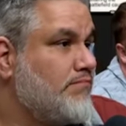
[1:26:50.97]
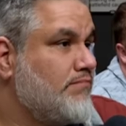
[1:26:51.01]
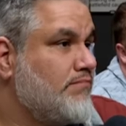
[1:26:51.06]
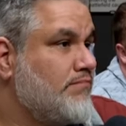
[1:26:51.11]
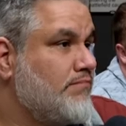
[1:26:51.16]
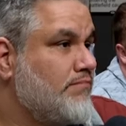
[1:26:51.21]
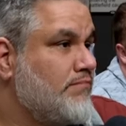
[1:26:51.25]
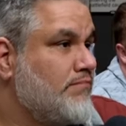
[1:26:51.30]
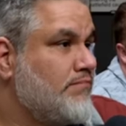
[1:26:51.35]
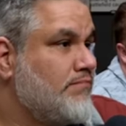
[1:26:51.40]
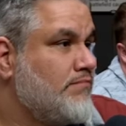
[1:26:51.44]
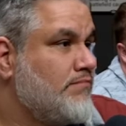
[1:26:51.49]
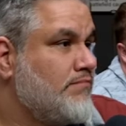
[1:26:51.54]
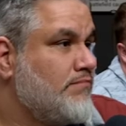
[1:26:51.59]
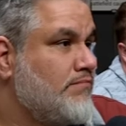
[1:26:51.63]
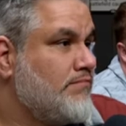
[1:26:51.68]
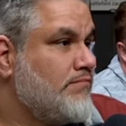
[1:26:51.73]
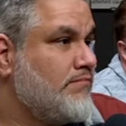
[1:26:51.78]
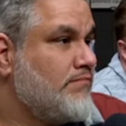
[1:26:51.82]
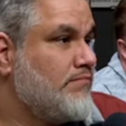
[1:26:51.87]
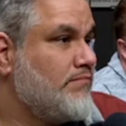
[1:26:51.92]
of guys though.
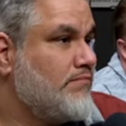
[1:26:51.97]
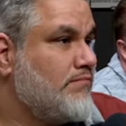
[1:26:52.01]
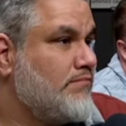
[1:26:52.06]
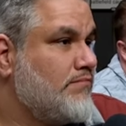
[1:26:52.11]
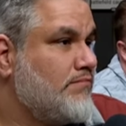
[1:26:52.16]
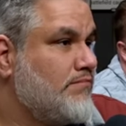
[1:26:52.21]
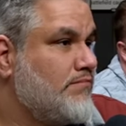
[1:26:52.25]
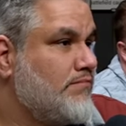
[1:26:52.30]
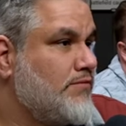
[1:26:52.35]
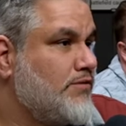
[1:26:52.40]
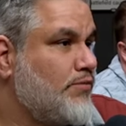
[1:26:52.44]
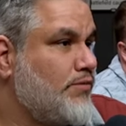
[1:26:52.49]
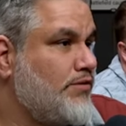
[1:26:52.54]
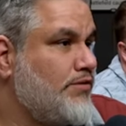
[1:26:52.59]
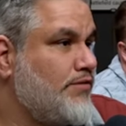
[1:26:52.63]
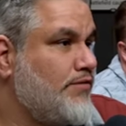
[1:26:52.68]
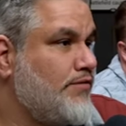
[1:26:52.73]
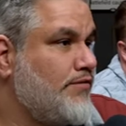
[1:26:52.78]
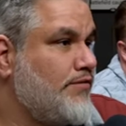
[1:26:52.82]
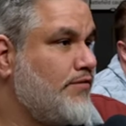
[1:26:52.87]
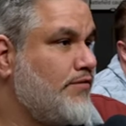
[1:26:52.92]
One, two,
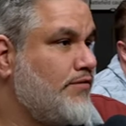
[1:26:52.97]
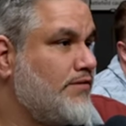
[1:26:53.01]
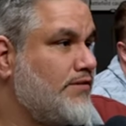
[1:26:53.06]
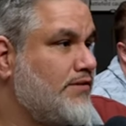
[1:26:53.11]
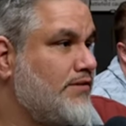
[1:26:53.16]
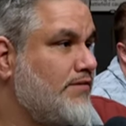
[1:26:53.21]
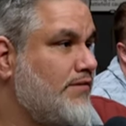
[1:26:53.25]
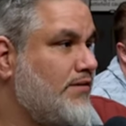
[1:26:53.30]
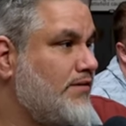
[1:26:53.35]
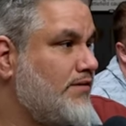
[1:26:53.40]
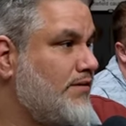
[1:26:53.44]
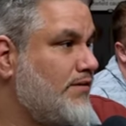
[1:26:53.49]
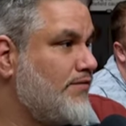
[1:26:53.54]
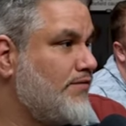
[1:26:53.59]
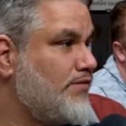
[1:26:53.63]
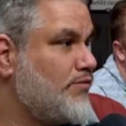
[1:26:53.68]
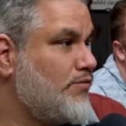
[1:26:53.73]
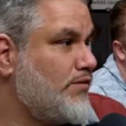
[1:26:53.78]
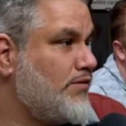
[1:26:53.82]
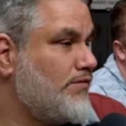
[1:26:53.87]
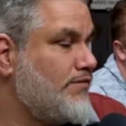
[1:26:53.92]
three, oh. four, six, seven, nine, ten, eleven,
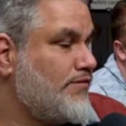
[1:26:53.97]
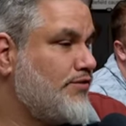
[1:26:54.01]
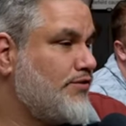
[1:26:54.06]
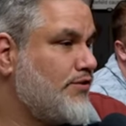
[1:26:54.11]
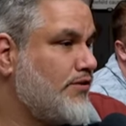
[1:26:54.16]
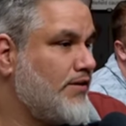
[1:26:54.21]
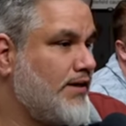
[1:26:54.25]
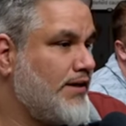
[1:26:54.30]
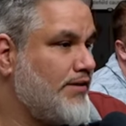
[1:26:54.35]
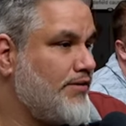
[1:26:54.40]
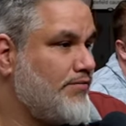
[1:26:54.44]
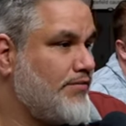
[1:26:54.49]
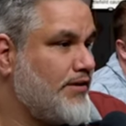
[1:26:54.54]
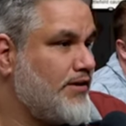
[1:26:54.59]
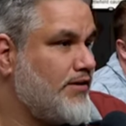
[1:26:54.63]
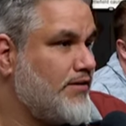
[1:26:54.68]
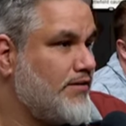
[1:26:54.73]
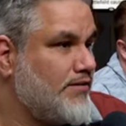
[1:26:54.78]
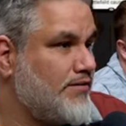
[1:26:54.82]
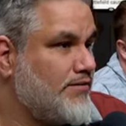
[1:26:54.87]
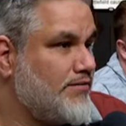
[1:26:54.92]
twelve. Sure, I get three
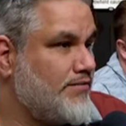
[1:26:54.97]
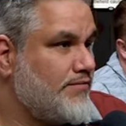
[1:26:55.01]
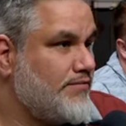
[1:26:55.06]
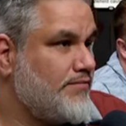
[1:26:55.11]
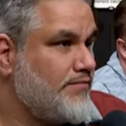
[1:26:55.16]
cards.